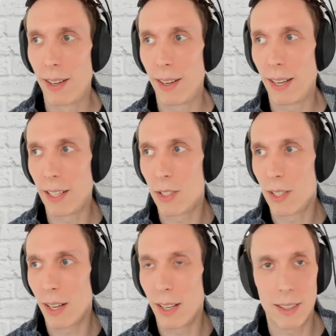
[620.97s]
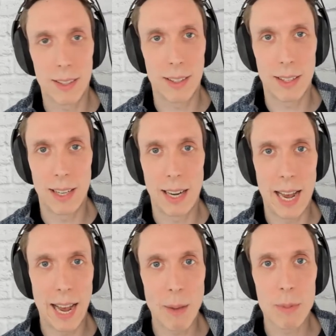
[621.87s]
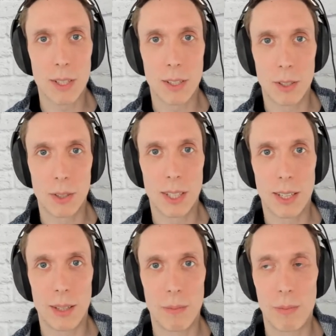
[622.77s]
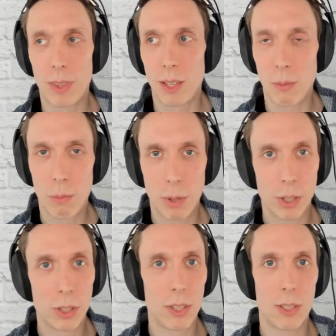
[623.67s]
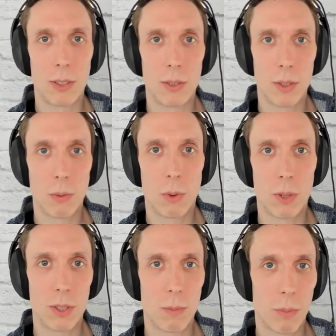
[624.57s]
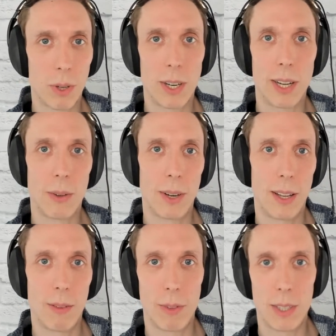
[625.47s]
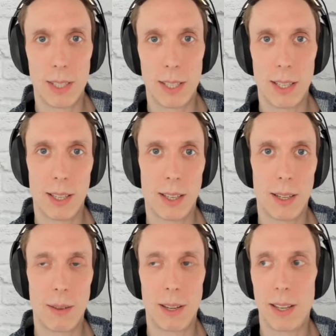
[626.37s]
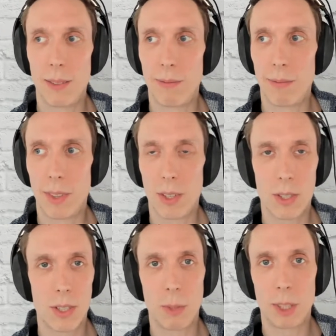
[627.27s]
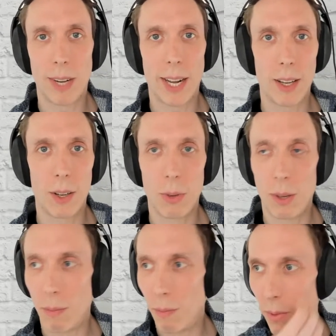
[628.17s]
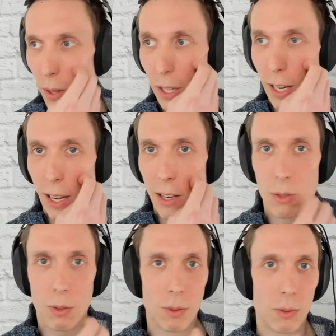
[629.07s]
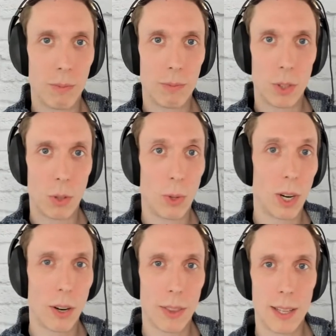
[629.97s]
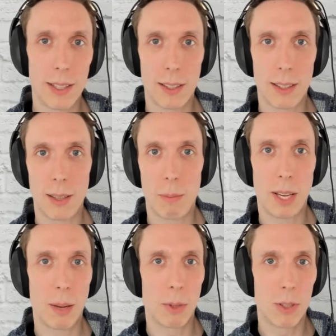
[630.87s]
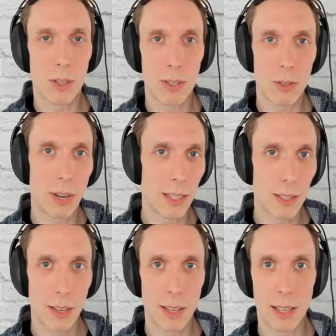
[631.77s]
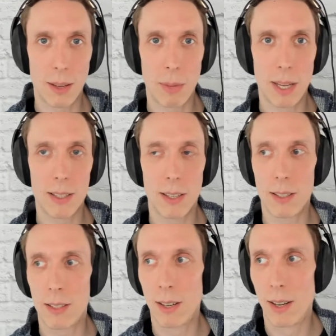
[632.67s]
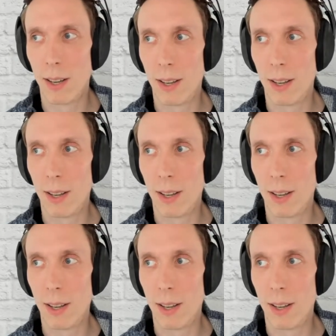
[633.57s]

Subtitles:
Like, it's just like, it absolutely pushes you towards burnout and fatigue. And there's so much value in leaning into who we are authentically, being able to use our strengths on a daily basis,